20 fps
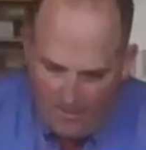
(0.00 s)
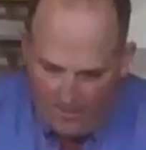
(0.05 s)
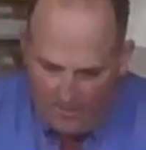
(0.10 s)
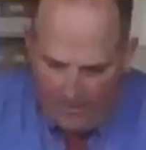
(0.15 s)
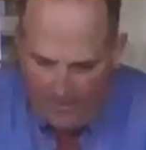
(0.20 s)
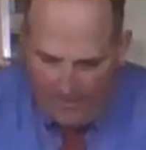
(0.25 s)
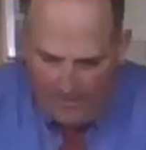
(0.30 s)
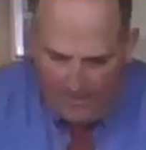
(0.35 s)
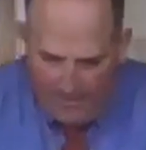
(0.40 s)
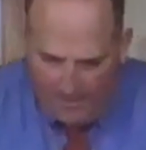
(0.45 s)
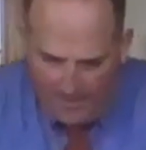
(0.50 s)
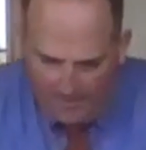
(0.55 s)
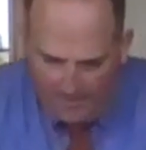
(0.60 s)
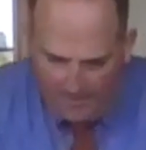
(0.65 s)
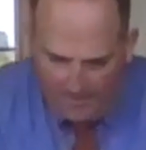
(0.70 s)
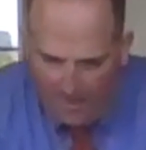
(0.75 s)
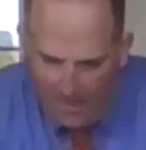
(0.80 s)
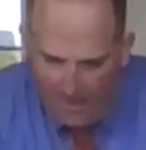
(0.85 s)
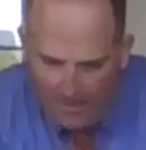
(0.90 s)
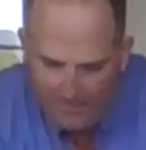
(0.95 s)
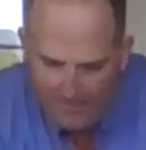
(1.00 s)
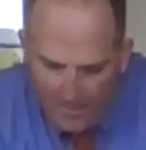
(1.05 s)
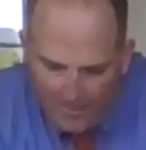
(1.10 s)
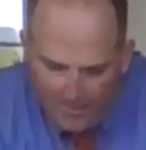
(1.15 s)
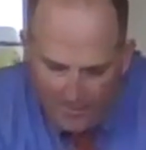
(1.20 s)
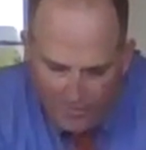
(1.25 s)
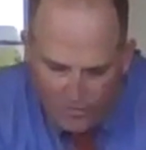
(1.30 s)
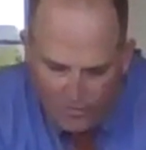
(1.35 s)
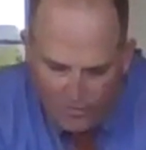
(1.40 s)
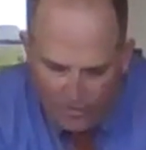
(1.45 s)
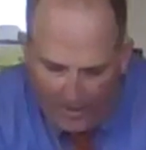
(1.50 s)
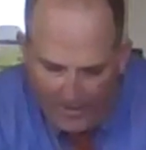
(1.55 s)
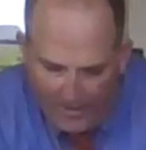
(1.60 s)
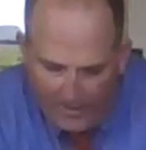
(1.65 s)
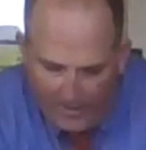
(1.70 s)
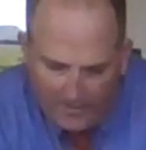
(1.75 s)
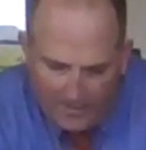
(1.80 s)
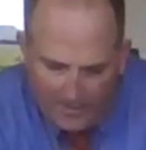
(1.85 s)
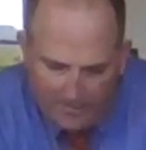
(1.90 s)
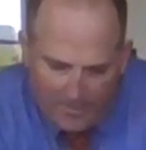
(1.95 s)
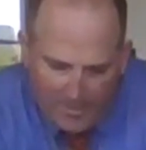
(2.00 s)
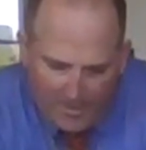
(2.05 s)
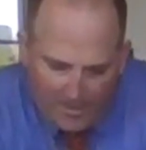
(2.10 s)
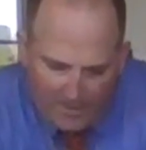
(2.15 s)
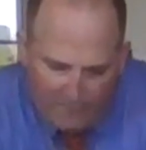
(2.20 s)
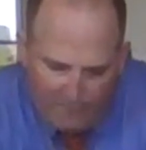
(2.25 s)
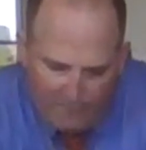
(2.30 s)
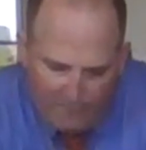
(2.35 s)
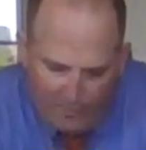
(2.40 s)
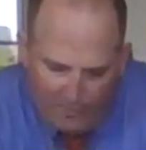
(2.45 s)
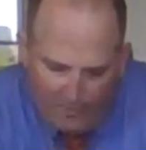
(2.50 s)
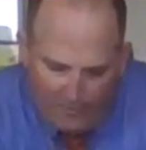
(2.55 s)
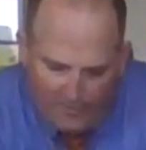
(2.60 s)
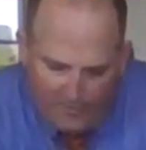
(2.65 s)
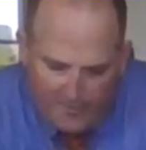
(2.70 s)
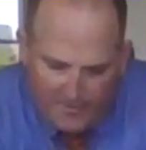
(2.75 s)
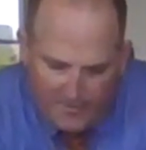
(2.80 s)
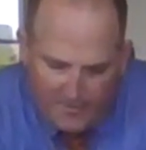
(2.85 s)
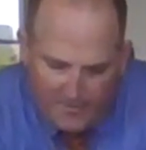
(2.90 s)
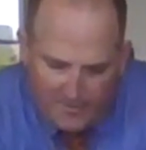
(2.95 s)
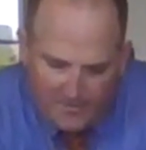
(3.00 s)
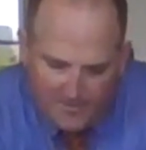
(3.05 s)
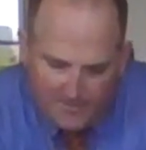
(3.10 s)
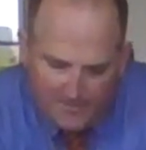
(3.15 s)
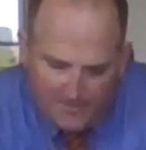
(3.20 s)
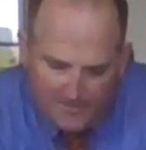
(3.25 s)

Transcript: I'm going to try clipping at first